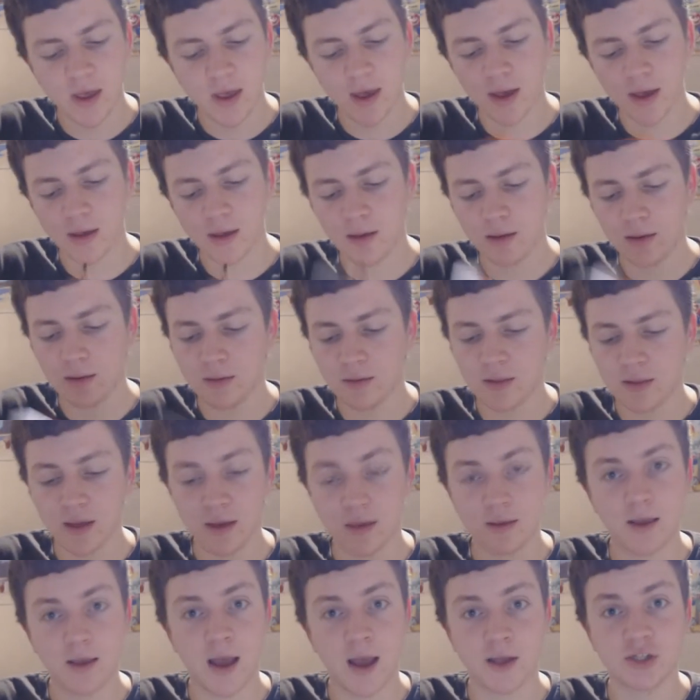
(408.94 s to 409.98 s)
But yeah,
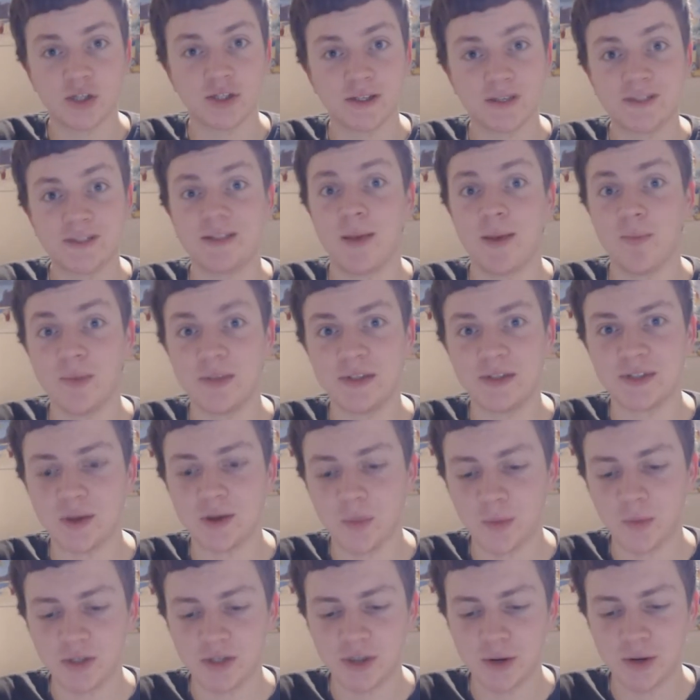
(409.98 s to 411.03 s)
they actually sent me
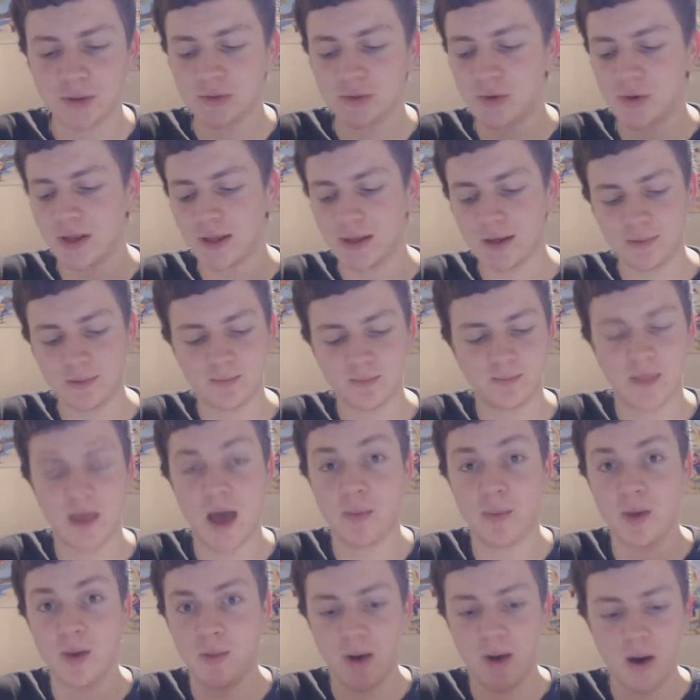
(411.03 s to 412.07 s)
some, which I was really
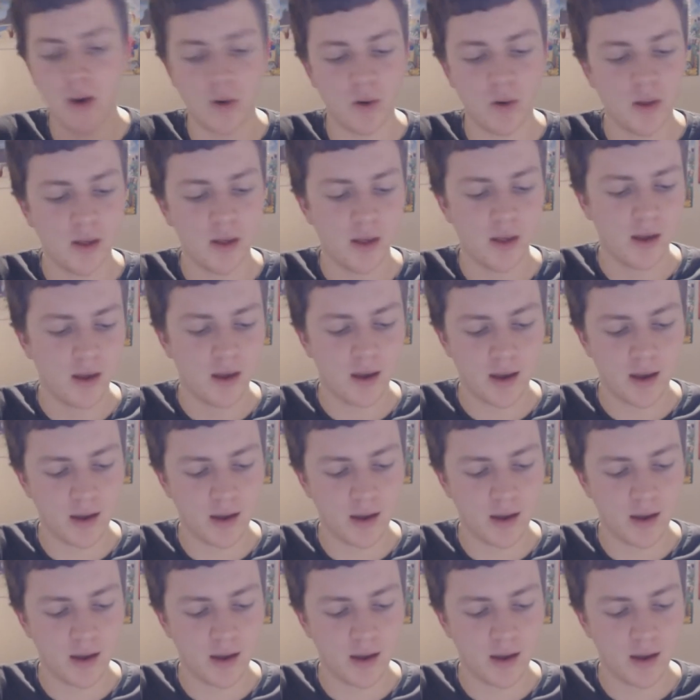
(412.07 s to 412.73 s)
happy about,